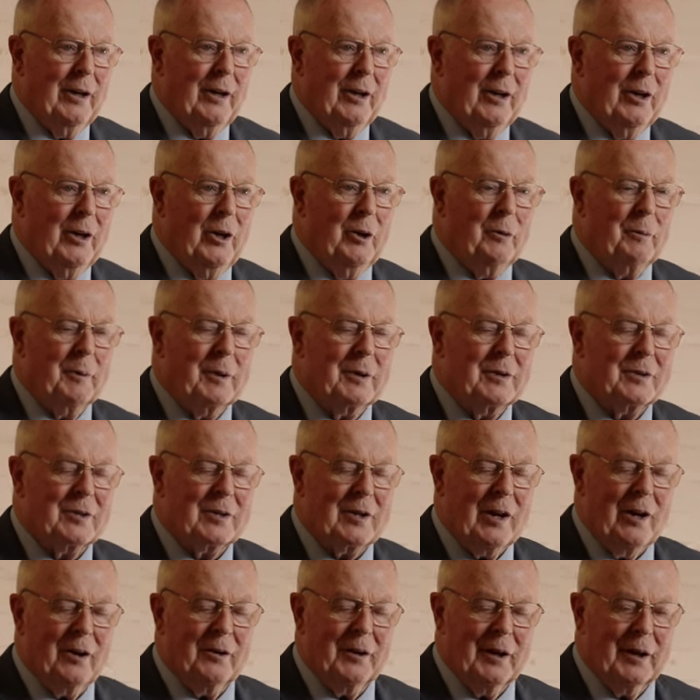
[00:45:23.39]
humans
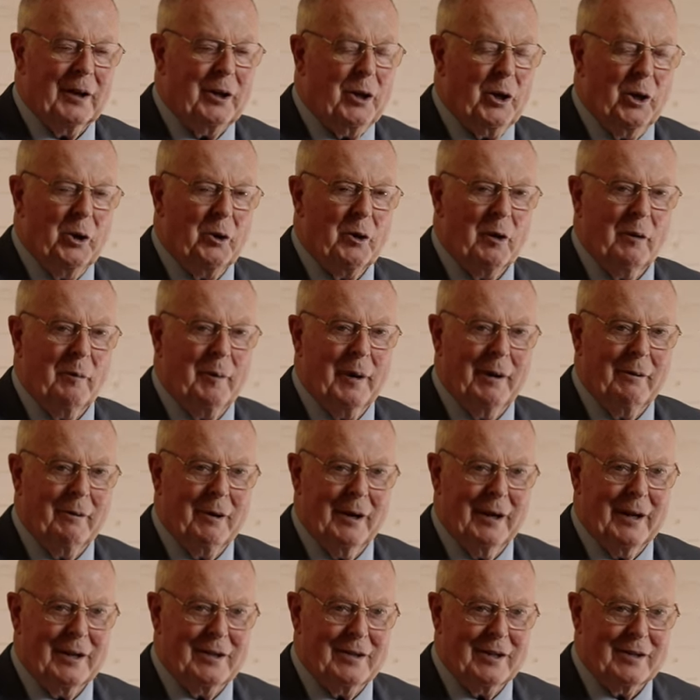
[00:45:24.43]
are incurably
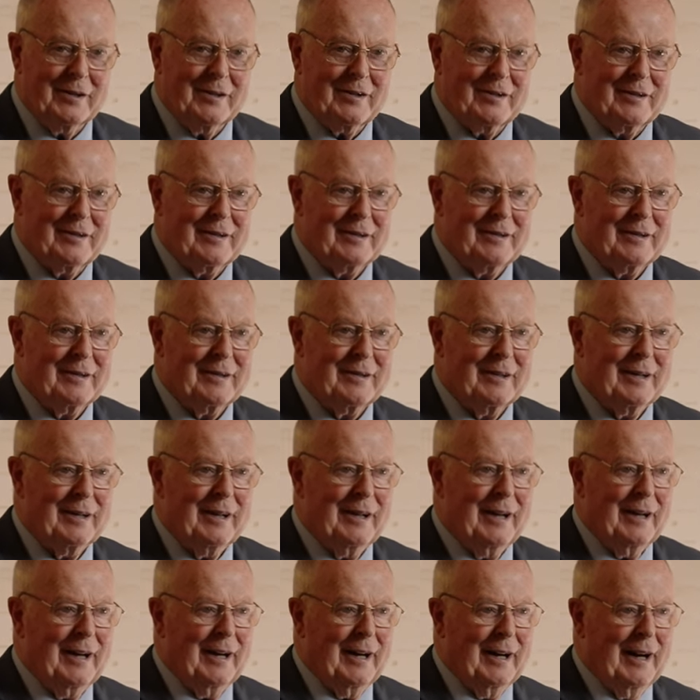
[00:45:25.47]
religious.
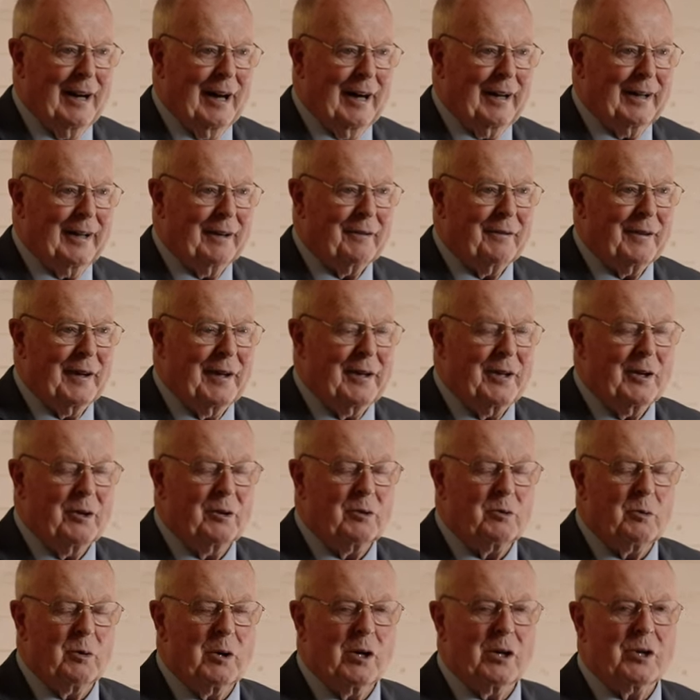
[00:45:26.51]
And if they
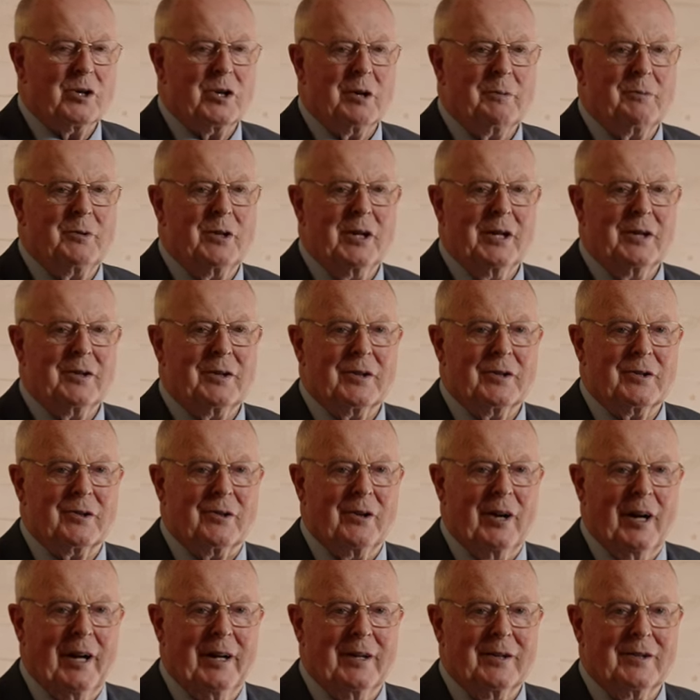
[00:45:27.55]
don't worship Jesus
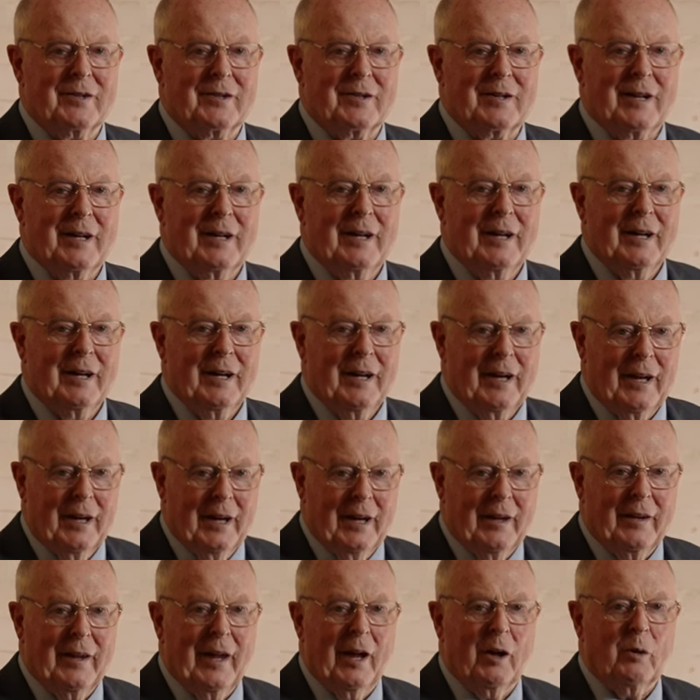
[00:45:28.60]
Christ,
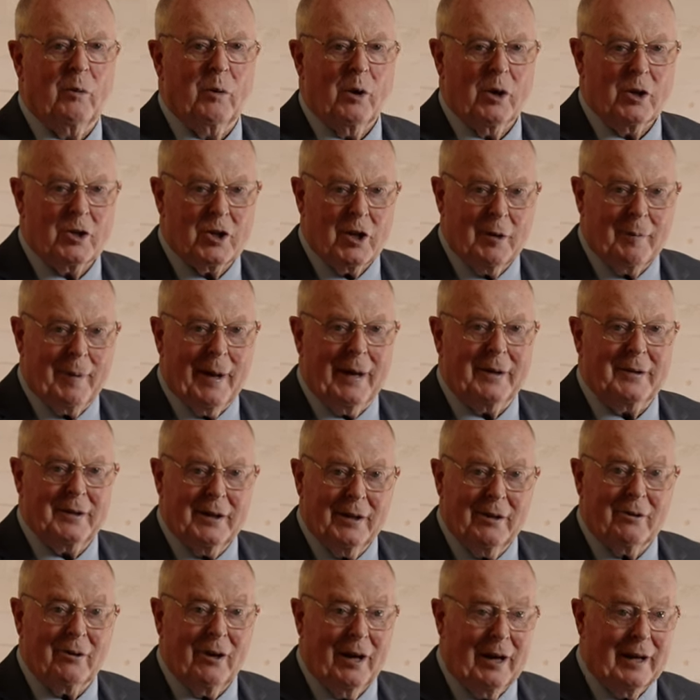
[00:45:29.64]
they'll worship
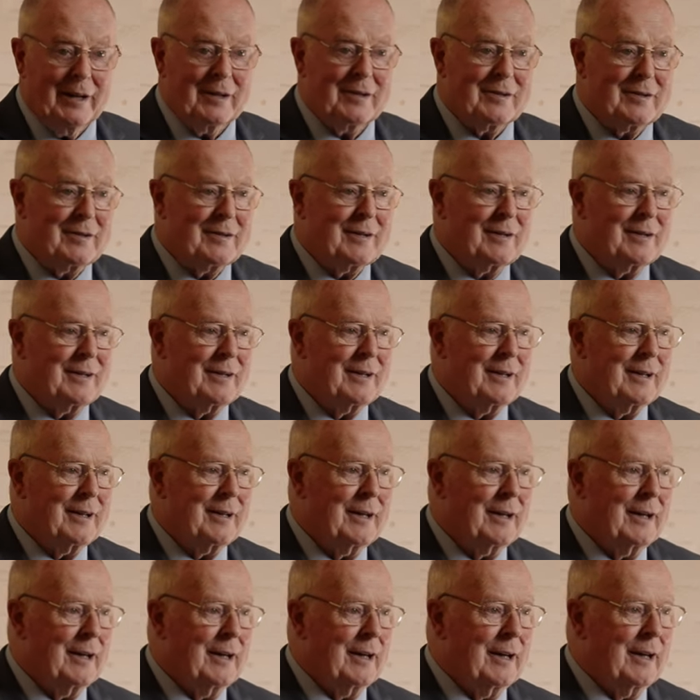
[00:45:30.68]
Antichrist.
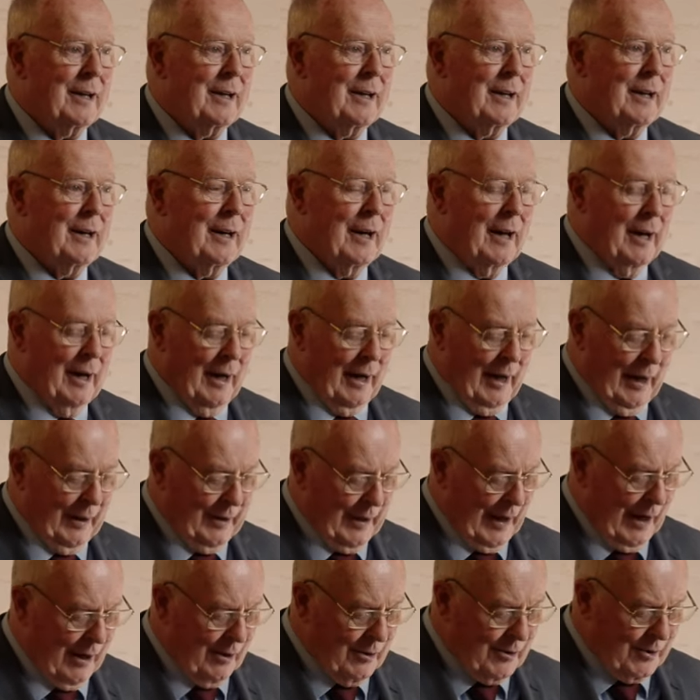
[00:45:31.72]
And
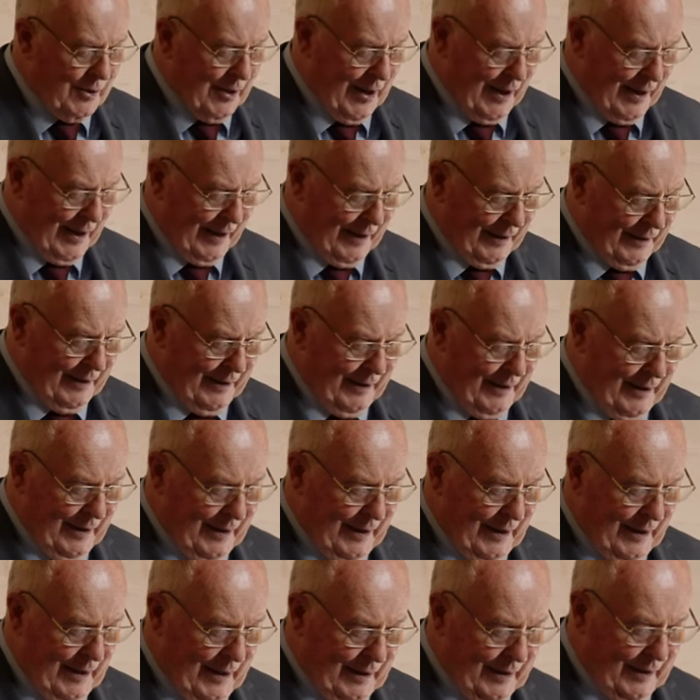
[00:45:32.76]
how sad.
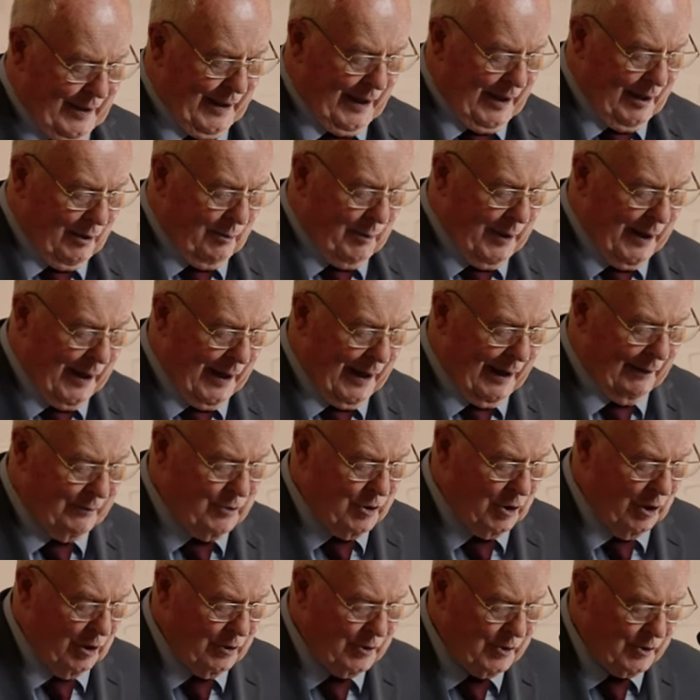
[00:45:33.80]
And here we have, John